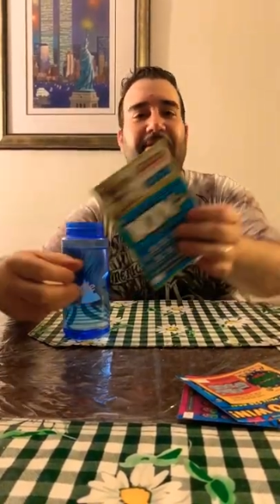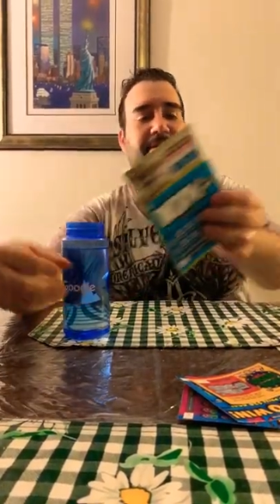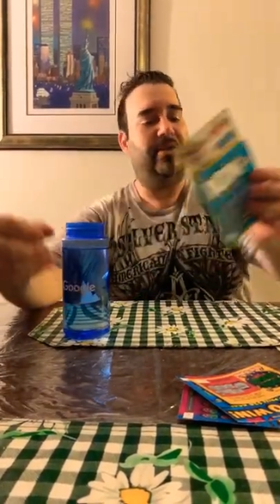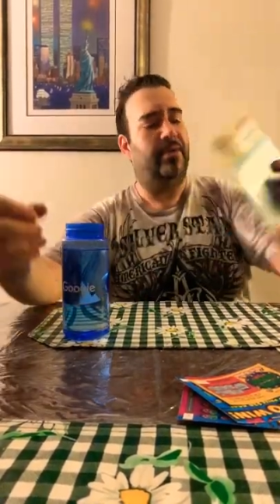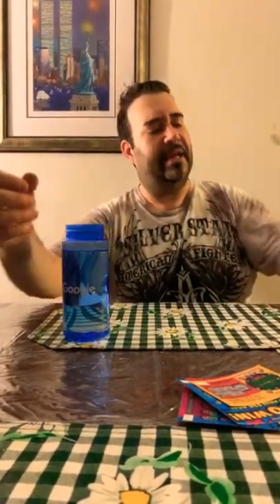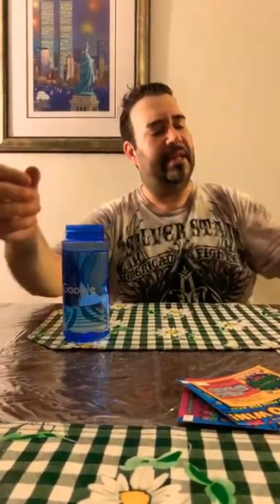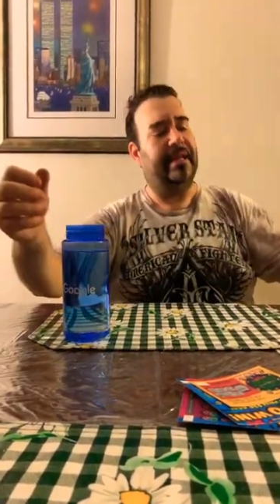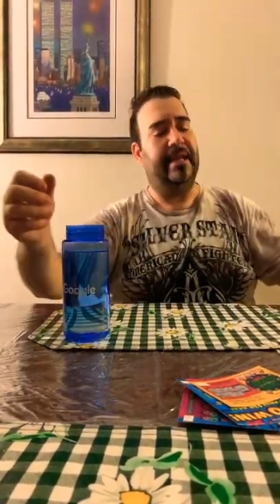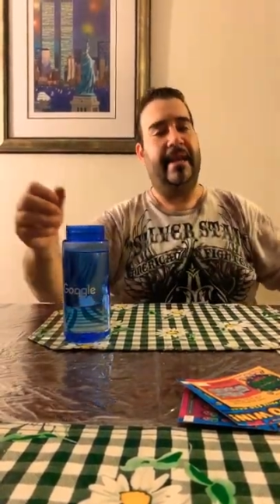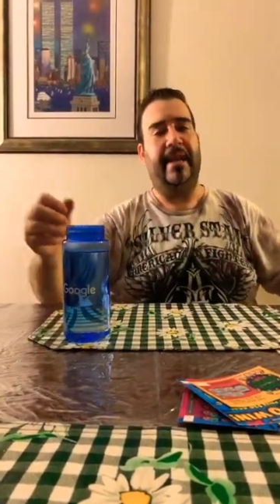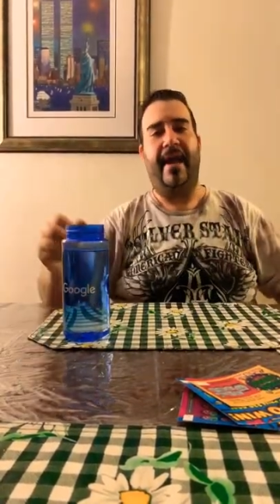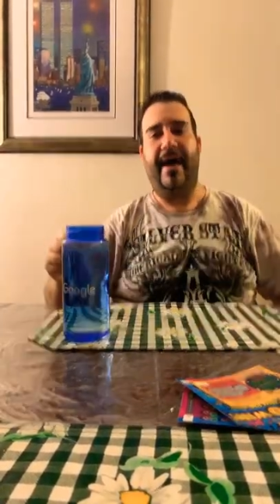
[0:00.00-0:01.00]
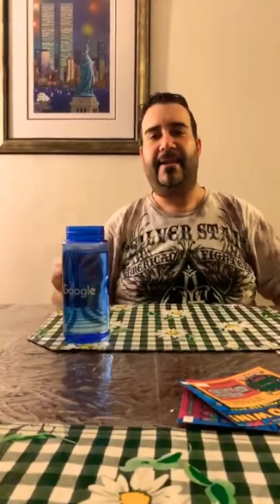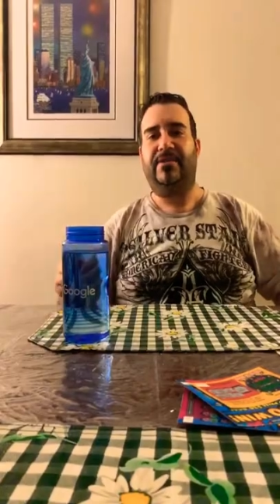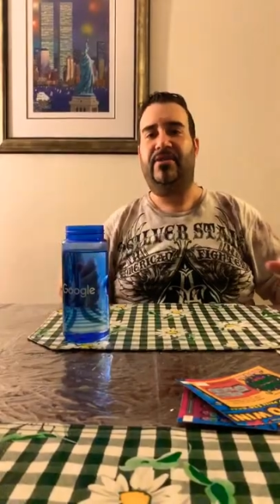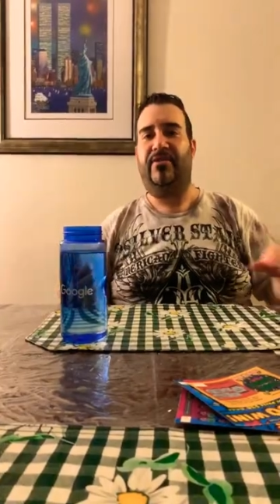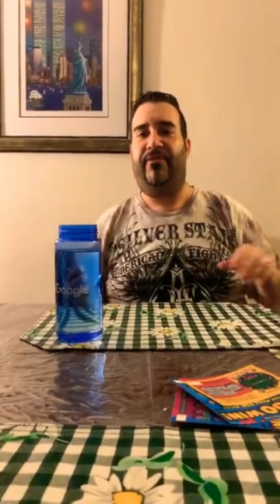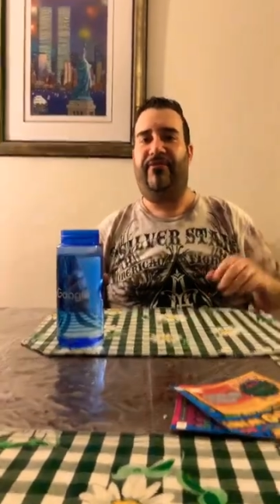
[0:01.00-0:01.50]
So in the
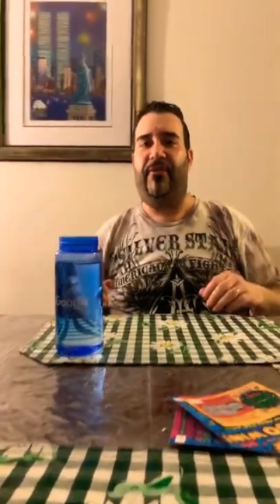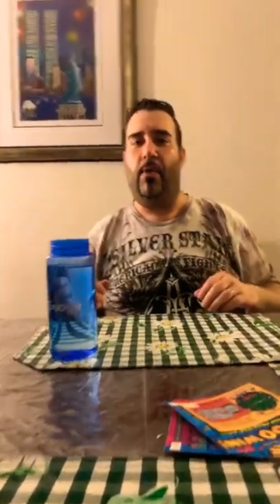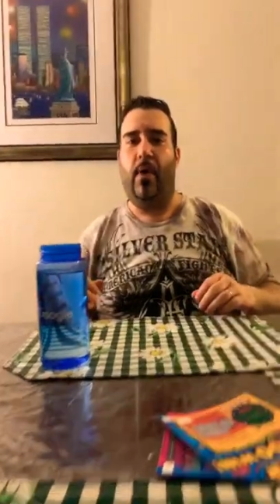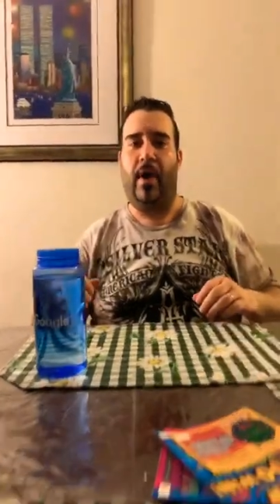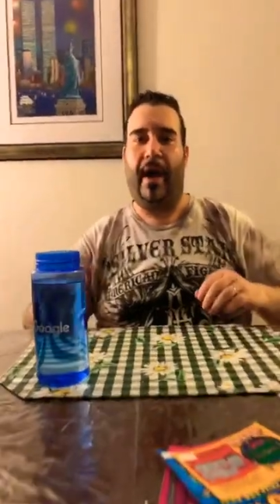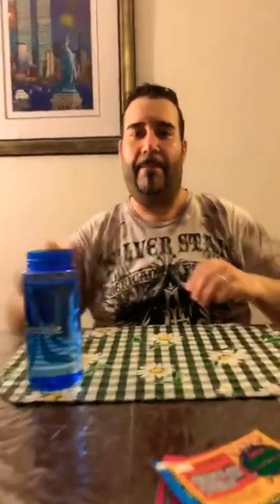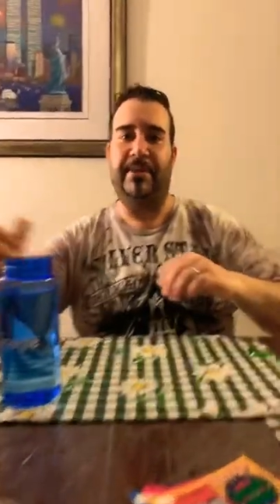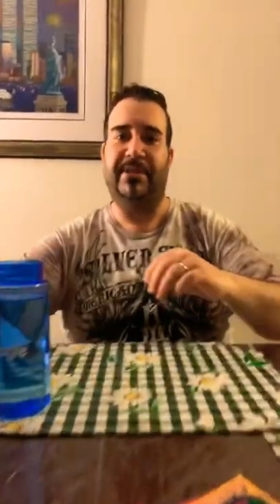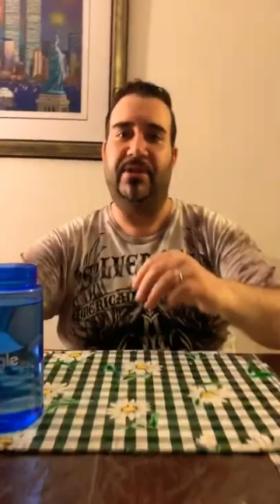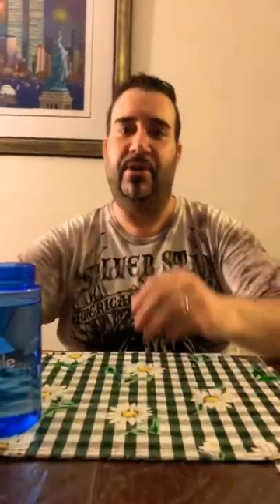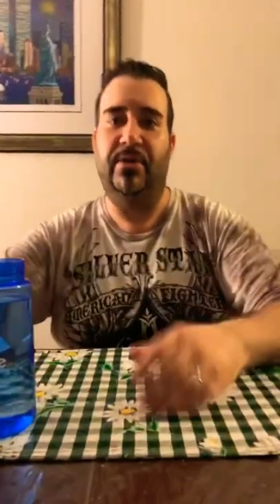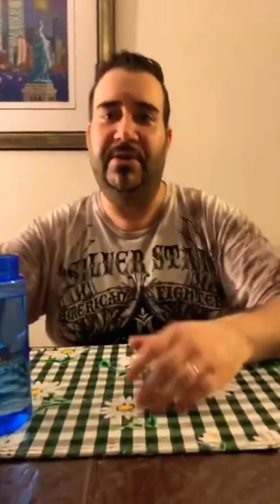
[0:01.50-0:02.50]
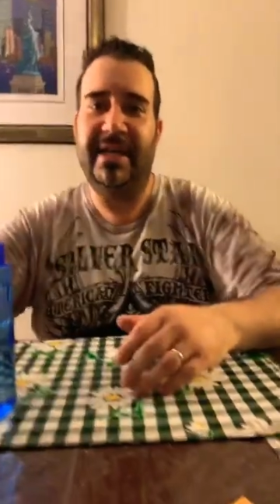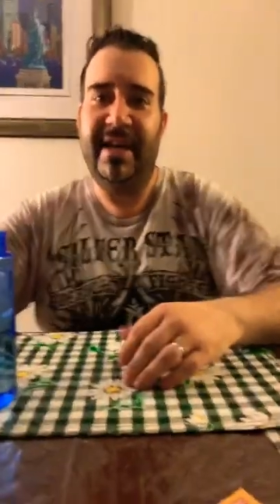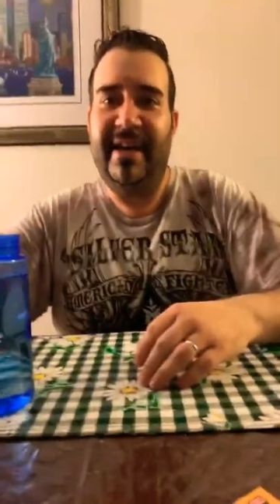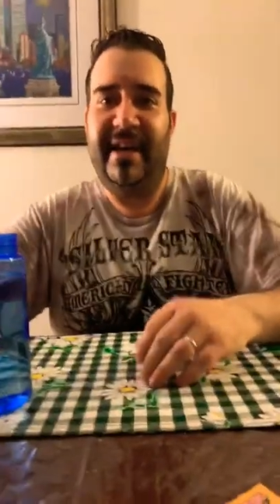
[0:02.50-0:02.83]
next 4 episodes,